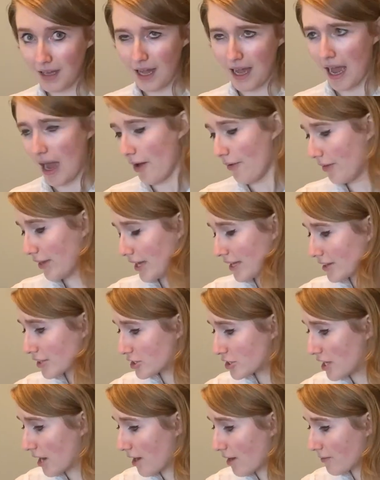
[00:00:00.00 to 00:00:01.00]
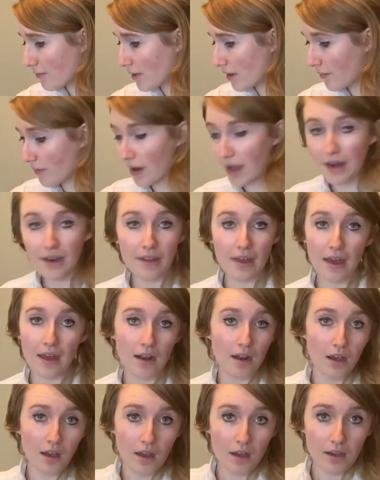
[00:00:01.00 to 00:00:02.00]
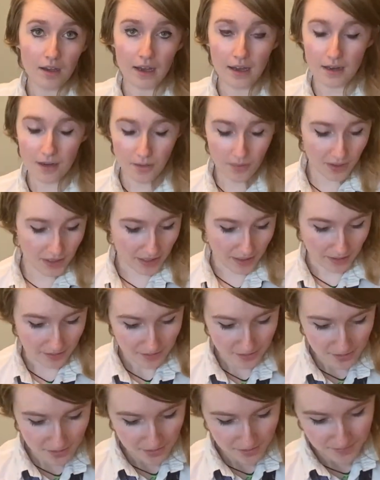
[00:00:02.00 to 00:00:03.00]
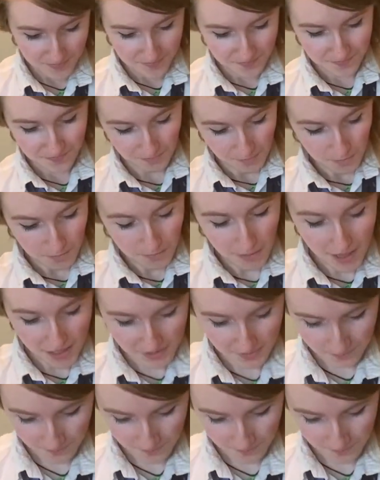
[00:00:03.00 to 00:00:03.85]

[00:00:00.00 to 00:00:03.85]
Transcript: how they get the cherry flavor out of that? Got no idea. But,